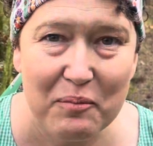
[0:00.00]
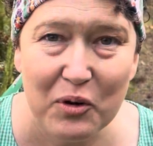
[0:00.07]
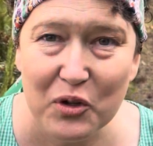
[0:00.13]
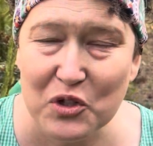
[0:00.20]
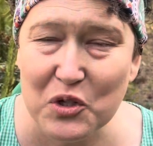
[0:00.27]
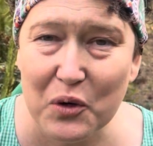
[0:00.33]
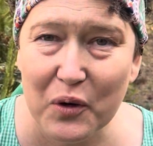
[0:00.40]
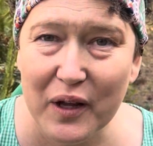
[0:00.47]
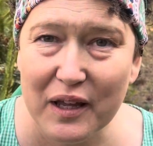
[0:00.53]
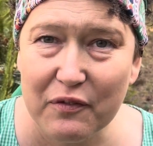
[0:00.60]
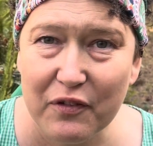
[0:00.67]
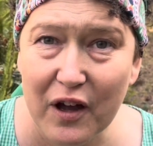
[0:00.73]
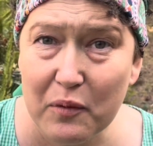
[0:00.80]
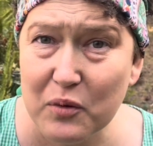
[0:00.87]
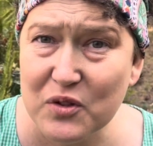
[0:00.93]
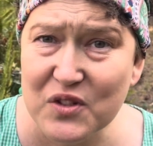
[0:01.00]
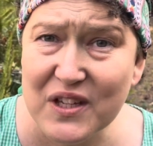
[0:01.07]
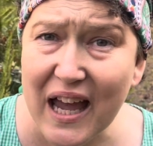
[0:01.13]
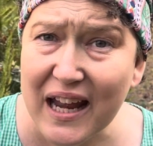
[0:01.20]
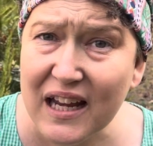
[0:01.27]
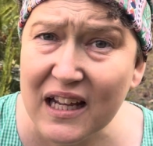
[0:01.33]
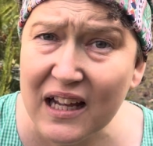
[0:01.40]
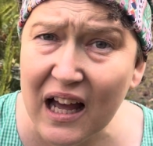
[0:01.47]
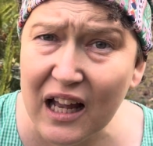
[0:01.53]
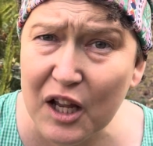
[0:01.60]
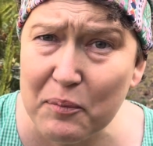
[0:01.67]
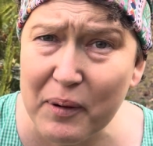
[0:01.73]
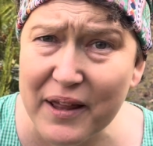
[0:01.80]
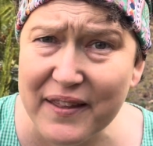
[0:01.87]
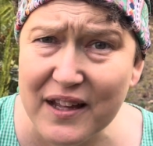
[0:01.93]
not sure if I was gaining colour
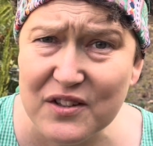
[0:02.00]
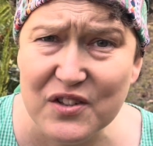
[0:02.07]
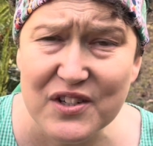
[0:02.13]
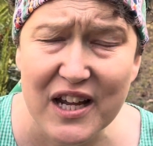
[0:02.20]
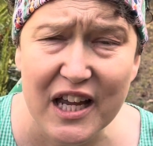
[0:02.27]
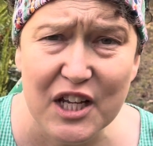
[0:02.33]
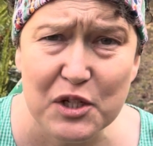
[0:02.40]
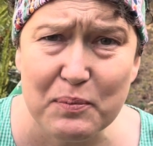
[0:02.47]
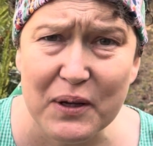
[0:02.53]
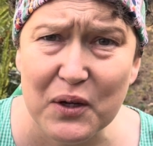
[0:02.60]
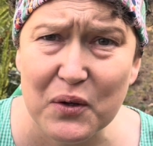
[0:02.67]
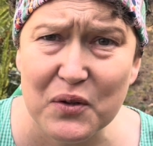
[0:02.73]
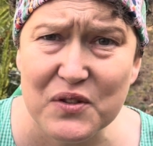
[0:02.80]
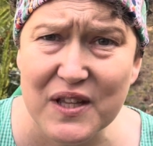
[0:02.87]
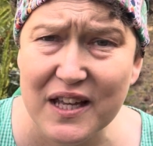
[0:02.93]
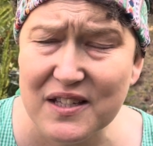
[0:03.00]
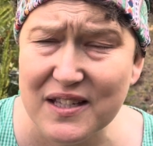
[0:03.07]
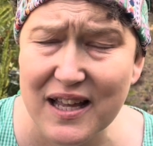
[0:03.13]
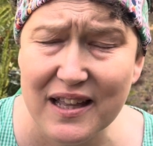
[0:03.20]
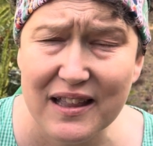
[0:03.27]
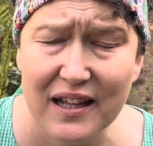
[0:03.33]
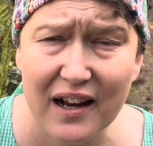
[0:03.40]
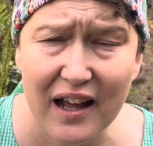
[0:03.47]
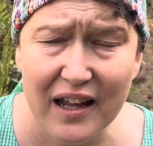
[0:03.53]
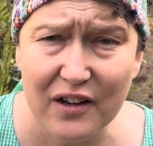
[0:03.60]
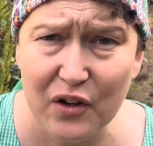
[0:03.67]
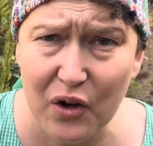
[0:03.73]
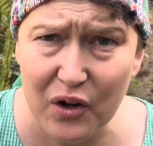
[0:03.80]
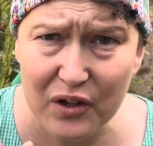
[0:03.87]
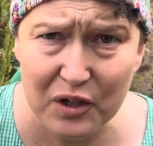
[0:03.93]
by that stage, because they said that I had
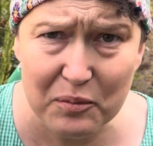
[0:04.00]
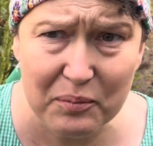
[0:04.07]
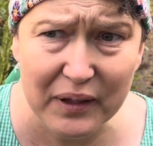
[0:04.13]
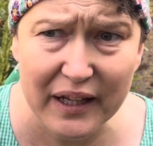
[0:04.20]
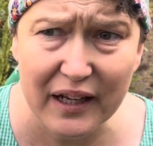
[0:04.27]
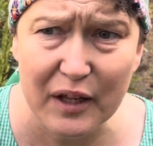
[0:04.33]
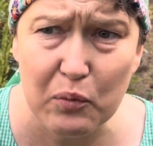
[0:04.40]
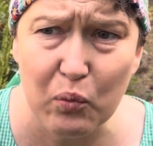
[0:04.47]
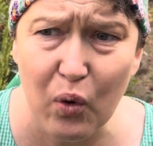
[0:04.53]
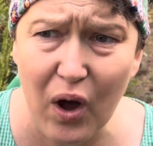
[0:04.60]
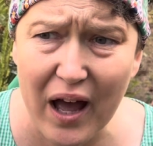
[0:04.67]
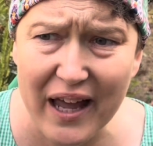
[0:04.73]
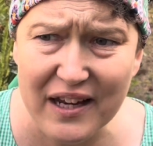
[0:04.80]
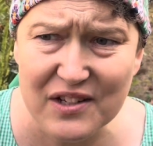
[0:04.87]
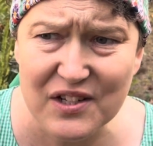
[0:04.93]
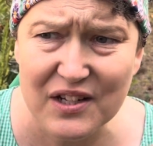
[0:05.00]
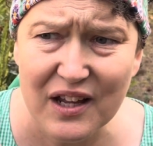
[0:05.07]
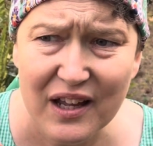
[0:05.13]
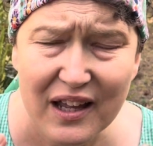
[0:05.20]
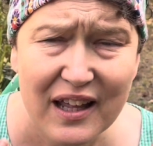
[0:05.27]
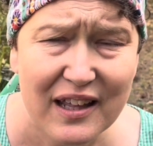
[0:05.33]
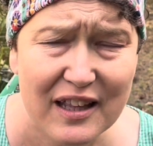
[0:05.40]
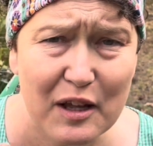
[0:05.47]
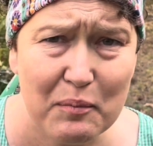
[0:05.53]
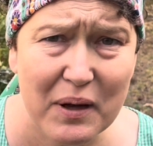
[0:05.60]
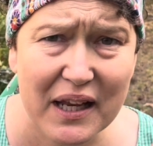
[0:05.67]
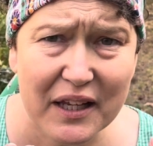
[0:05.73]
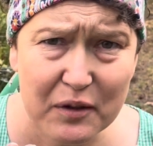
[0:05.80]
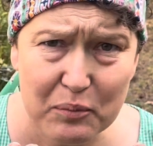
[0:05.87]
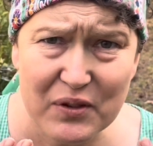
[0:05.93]
gone completely white, that my
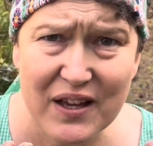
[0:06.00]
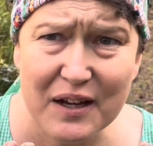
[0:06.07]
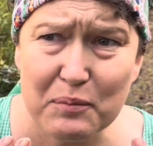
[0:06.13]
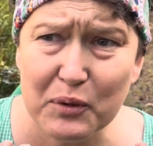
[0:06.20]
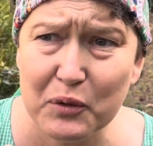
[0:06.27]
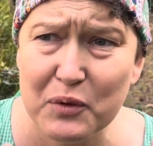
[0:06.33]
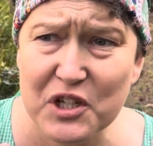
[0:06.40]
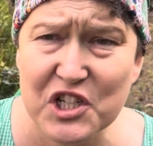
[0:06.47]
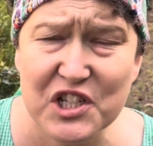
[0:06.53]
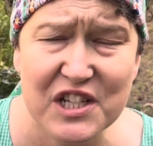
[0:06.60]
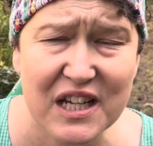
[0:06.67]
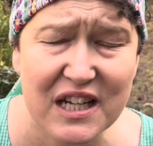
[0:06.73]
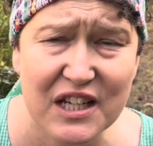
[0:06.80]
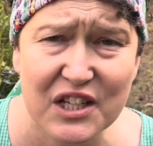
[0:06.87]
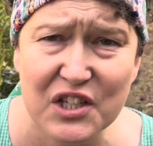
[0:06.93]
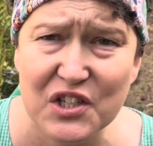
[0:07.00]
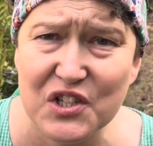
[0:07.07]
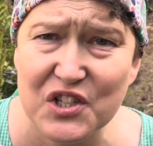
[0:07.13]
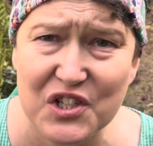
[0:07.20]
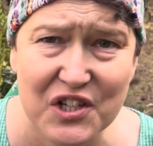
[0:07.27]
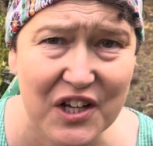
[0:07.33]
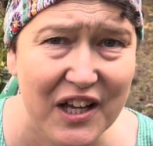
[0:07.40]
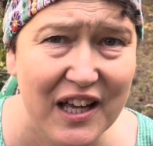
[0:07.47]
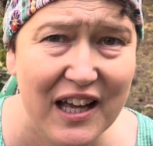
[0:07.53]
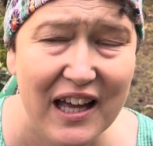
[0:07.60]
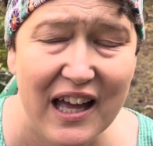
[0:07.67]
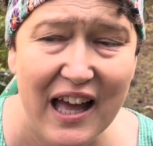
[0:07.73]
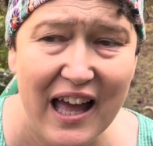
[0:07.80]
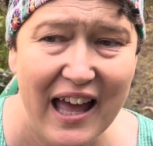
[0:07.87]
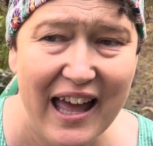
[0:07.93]
lips had a bluish tinge,
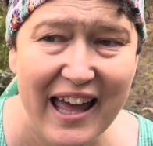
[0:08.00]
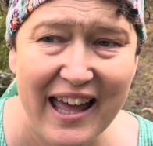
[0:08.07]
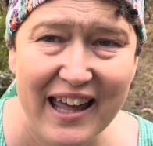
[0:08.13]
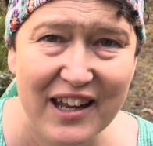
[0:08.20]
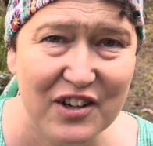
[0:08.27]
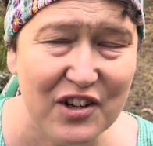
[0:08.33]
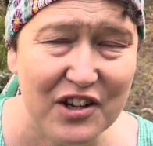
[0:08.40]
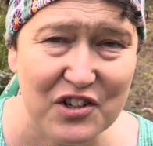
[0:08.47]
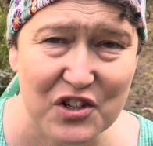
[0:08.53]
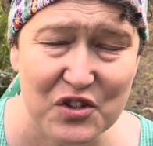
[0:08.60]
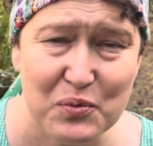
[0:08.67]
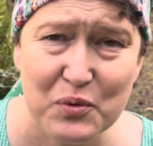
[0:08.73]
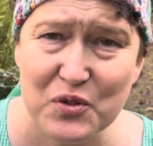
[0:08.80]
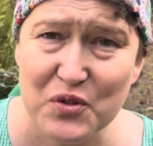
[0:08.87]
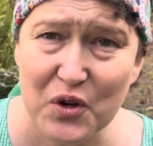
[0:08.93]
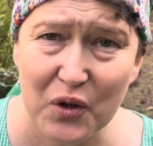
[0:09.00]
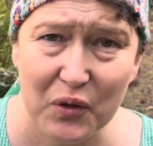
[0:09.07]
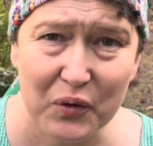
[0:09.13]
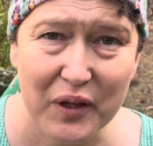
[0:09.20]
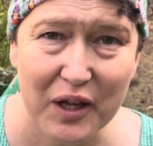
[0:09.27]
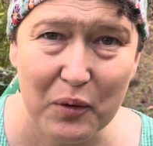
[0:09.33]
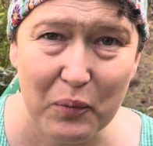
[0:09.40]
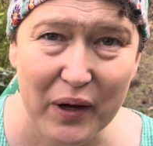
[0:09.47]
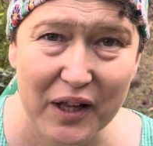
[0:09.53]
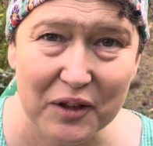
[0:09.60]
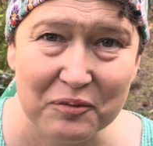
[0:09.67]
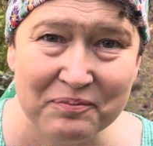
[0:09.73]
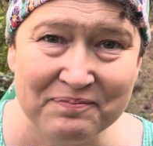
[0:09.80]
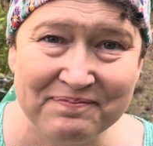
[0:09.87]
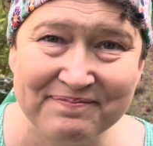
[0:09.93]
and I just was not looking well.
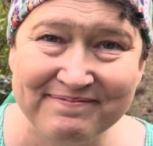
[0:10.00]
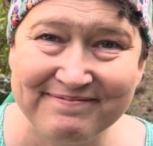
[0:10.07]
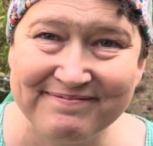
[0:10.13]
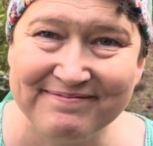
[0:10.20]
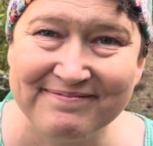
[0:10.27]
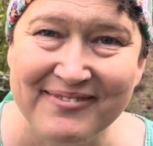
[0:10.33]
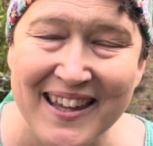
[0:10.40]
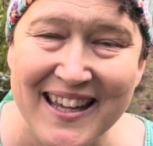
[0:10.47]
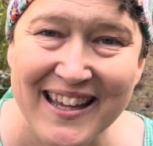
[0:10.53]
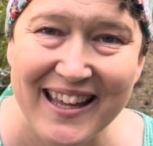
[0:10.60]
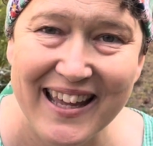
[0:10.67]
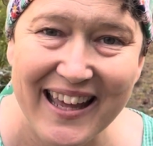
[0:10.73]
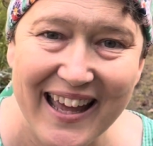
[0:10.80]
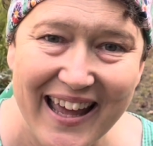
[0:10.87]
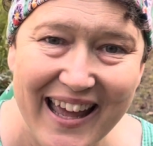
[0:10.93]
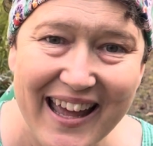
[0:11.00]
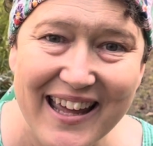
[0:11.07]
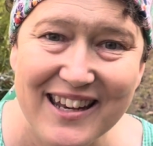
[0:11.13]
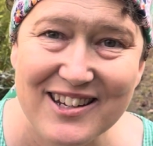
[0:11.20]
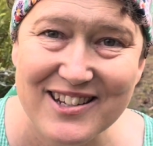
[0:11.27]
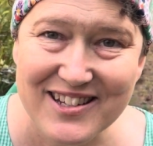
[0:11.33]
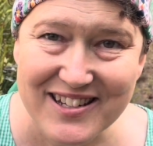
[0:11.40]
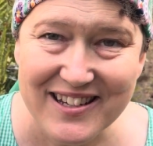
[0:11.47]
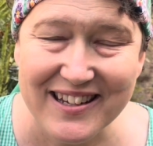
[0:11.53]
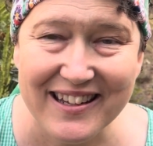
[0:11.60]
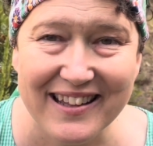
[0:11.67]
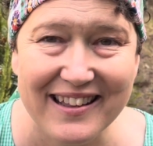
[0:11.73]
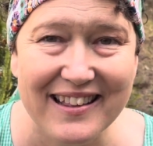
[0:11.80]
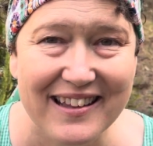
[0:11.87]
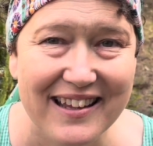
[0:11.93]
And
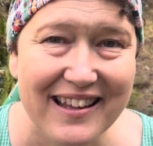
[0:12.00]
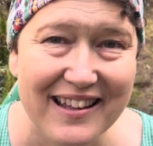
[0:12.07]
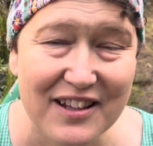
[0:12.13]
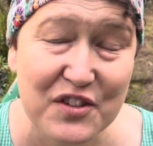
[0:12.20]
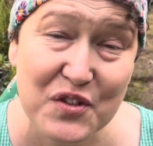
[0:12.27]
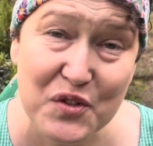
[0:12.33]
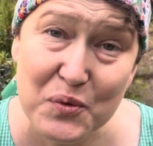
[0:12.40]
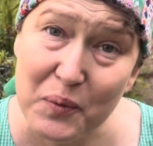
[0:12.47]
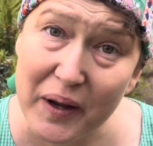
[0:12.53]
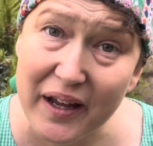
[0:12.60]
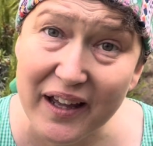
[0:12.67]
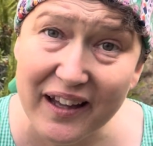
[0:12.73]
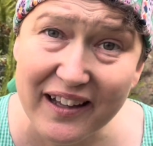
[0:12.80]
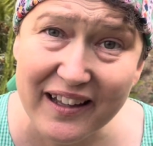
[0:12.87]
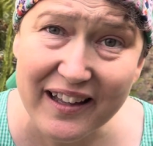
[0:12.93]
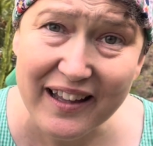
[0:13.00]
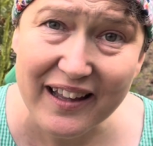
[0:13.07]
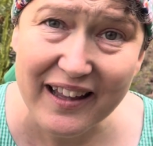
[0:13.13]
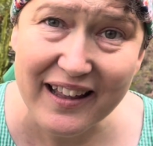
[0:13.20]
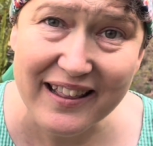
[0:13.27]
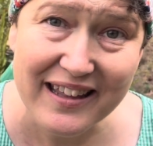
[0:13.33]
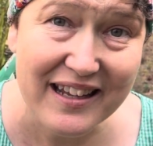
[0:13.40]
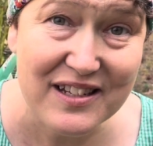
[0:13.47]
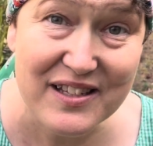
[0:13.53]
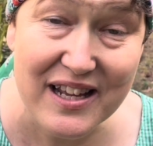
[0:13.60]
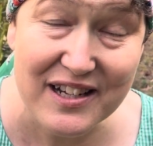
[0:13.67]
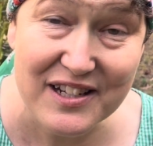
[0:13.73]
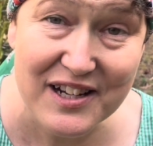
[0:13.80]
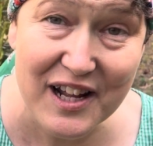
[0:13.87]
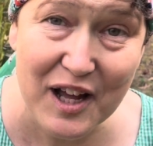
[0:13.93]
this is where things
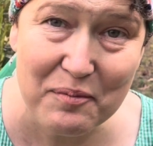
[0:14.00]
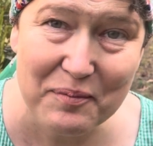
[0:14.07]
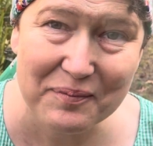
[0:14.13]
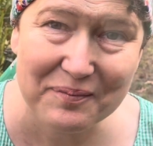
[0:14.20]
ended up.